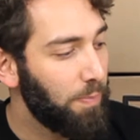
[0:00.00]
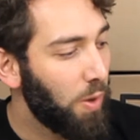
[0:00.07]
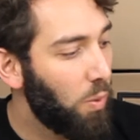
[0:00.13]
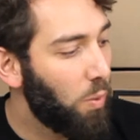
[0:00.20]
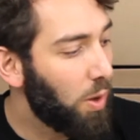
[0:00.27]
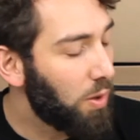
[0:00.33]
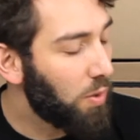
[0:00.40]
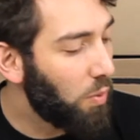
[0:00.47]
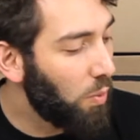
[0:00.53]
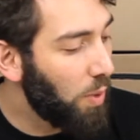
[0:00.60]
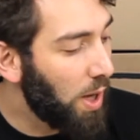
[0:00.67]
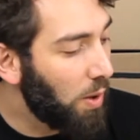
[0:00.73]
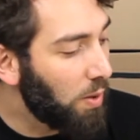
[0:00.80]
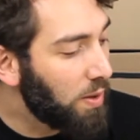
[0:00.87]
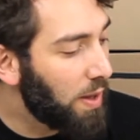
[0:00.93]
What
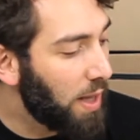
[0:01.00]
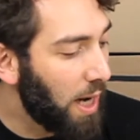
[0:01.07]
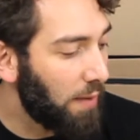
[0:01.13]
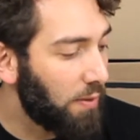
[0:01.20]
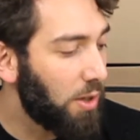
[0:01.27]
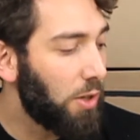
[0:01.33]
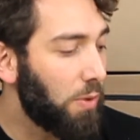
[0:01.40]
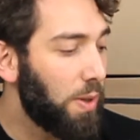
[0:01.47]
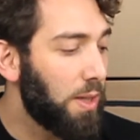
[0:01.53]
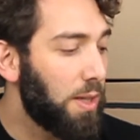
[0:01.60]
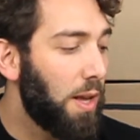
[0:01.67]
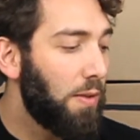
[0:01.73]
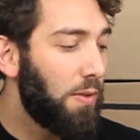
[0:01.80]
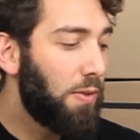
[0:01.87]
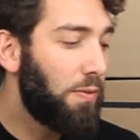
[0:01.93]
we also then have to do is
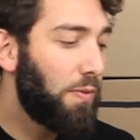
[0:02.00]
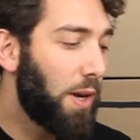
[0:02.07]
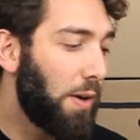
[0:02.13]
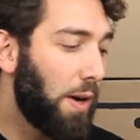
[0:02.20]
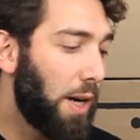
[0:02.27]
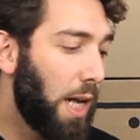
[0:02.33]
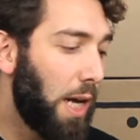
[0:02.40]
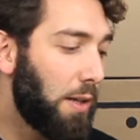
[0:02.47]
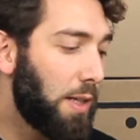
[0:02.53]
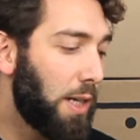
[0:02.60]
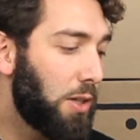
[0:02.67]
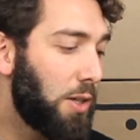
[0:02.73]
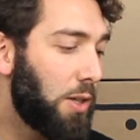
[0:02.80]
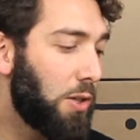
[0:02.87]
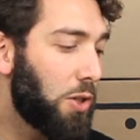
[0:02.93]
figure out how to
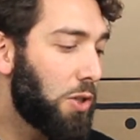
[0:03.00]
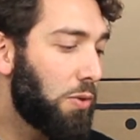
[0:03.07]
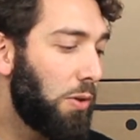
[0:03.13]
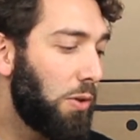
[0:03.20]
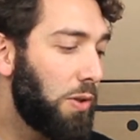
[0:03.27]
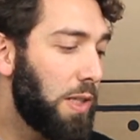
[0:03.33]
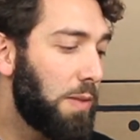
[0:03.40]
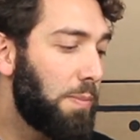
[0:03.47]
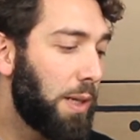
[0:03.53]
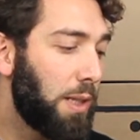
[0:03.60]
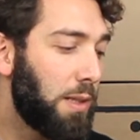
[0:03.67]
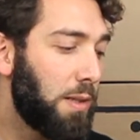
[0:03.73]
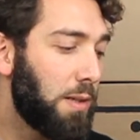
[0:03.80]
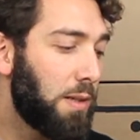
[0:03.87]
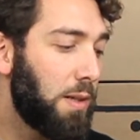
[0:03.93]
actually control these
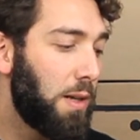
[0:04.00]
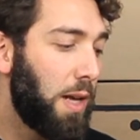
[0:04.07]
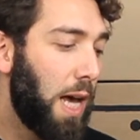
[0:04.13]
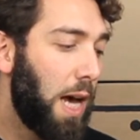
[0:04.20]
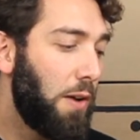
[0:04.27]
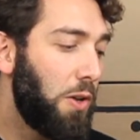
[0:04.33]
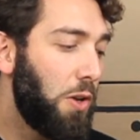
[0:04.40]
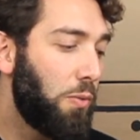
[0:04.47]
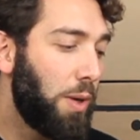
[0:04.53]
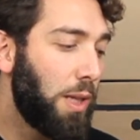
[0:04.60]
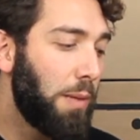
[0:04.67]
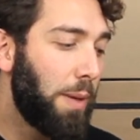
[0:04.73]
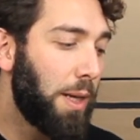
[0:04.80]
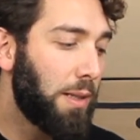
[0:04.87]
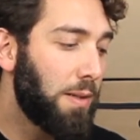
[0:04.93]
buttons. How do you read
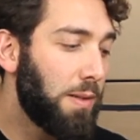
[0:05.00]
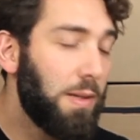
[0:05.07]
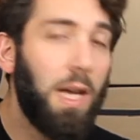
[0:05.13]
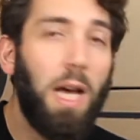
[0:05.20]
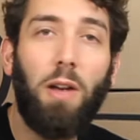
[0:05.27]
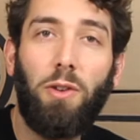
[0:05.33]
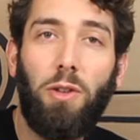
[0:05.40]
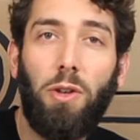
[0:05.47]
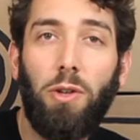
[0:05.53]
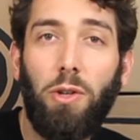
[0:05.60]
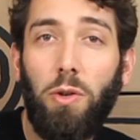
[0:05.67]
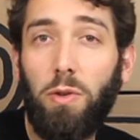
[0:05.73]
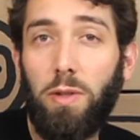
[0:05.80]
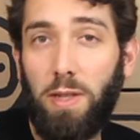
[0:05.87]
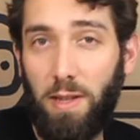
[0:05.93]
the buttons? How do you
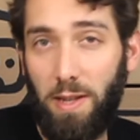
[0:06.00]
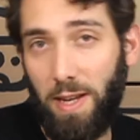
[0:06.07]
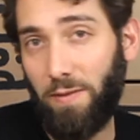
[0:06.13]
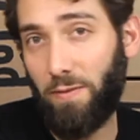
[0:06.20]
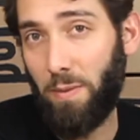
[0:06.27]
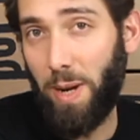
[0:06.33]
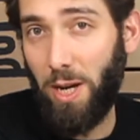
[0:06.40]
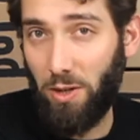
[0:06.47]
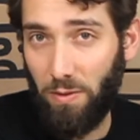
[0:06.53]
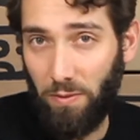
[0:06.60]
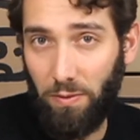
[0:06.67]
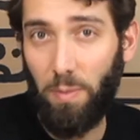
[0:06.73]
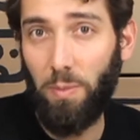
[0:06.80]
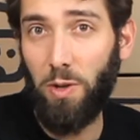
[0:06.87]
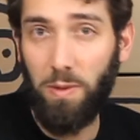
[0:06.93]
use the information
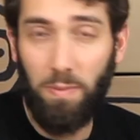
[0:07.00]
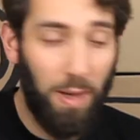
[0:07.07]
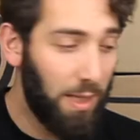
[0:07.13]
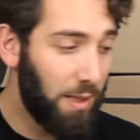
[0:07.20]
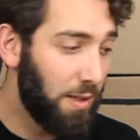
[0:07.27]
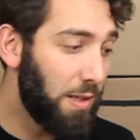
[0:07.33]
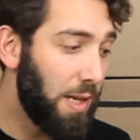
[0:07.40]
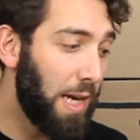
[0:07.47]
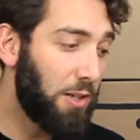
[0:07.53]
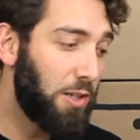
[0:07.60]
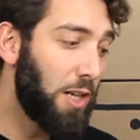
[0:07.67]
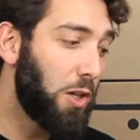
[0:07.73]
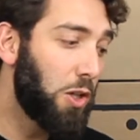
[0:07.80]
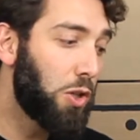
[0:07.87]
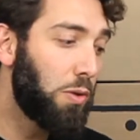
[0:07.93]
from those buttons to
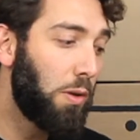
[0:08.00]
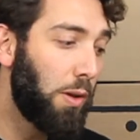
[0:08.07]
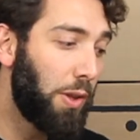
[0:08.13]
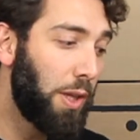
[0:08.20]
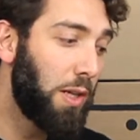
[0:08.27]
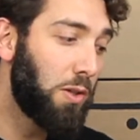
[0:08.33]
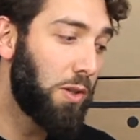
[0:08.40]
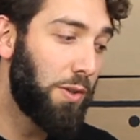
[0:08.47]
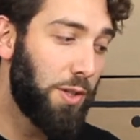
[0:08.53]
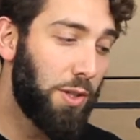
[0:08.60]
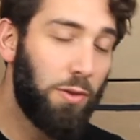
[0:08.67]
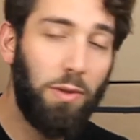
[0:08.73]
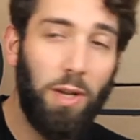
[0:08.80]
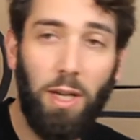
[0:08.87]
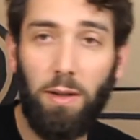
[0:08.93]
actually control things on the
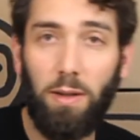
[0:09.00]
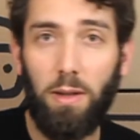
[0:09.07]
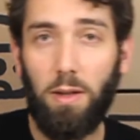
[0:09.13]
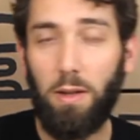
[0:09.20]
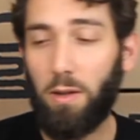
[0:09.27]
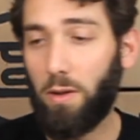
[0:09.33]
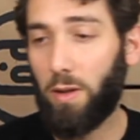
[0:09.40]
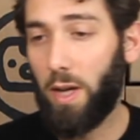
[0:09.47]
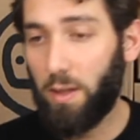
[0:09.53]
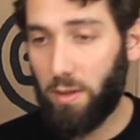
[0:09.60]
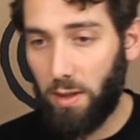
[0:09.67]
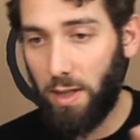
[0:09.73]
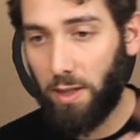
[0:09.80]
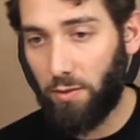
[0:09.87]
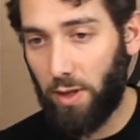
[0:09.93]
screen? Okay,
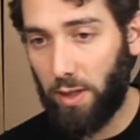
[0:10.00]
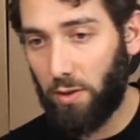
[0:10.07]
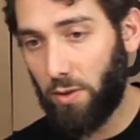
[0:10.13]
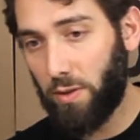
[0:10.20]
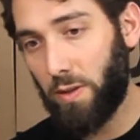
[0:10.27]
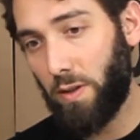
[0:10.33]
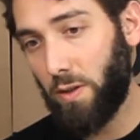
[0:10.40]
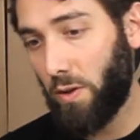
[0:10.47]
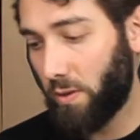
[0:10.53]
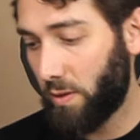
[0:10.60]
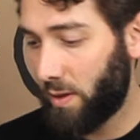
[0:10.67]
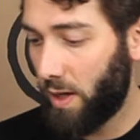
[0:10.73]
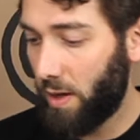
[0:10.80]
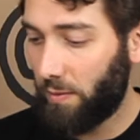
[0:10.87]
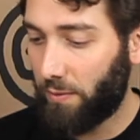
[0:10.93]
so let's write those notes
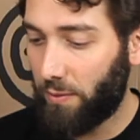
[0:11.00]
down.